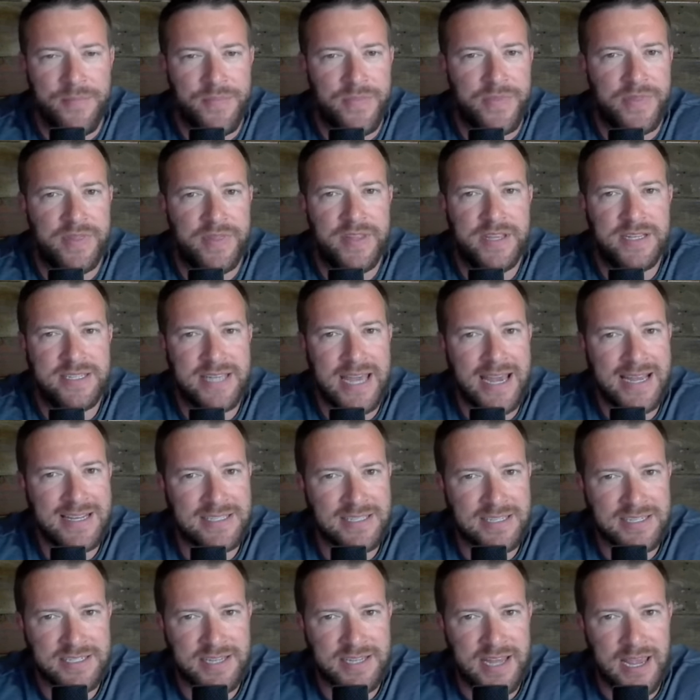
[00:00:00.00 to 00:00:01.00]
This has
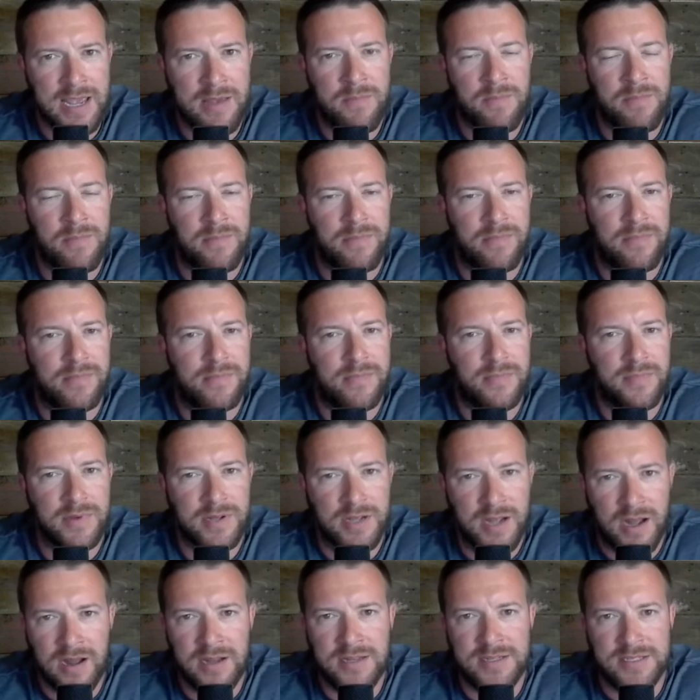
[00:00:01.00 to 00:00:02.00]
the same
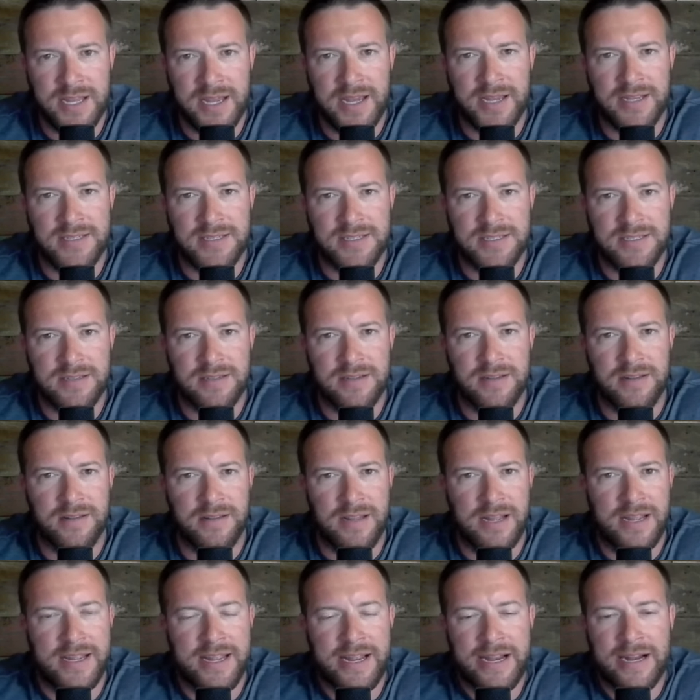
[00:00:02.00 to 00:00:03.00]
context
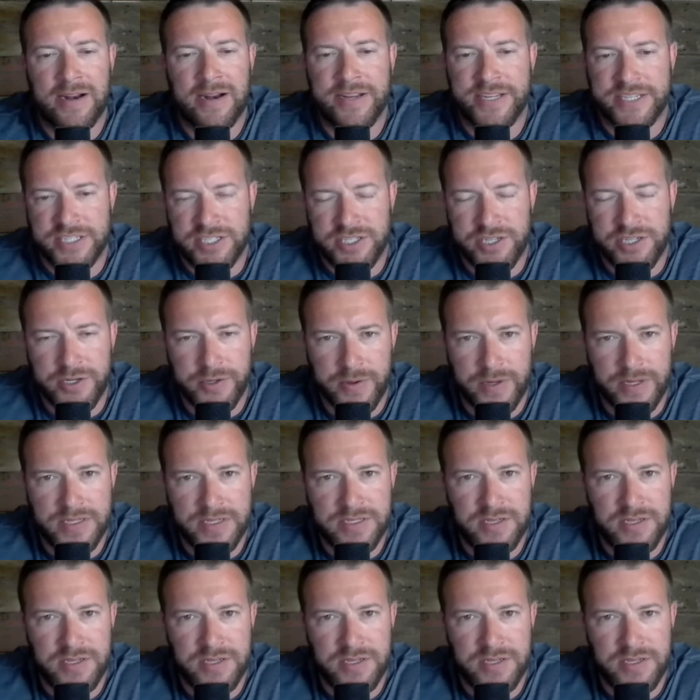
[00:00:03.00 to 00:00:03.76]
that carries to it.